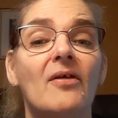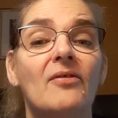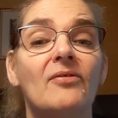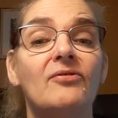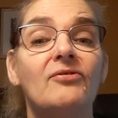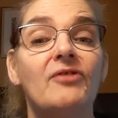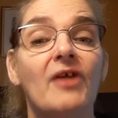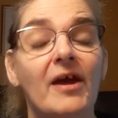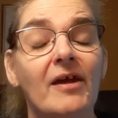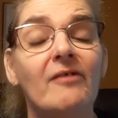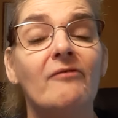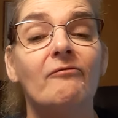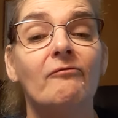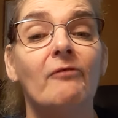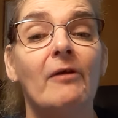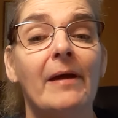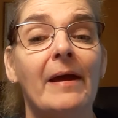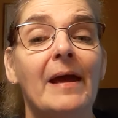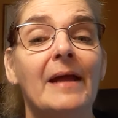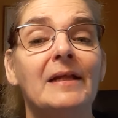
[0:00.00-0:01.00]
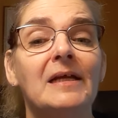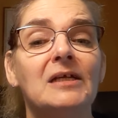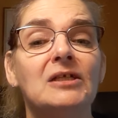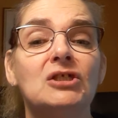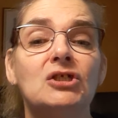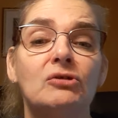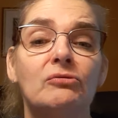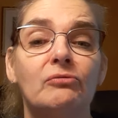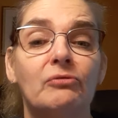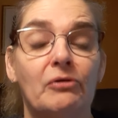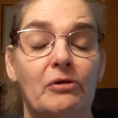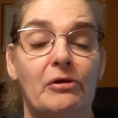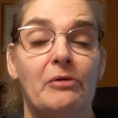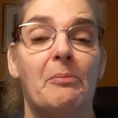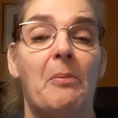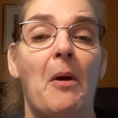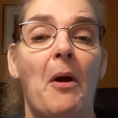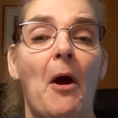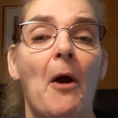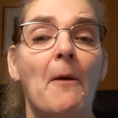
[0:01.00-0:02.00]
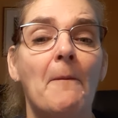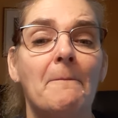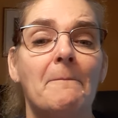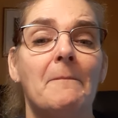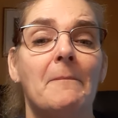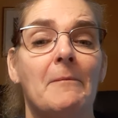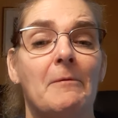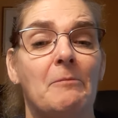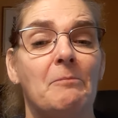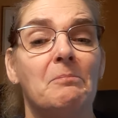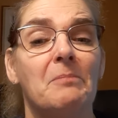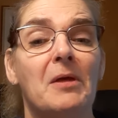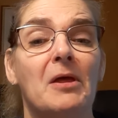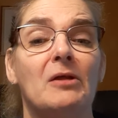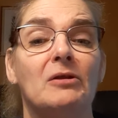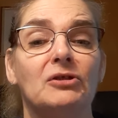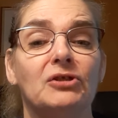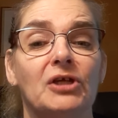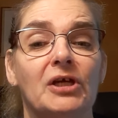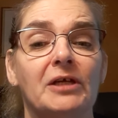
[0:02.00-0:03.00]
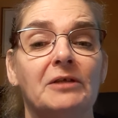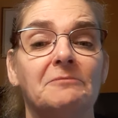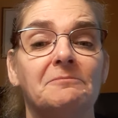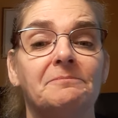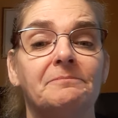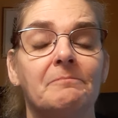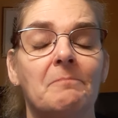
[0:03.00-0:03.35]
they ran into an apartment building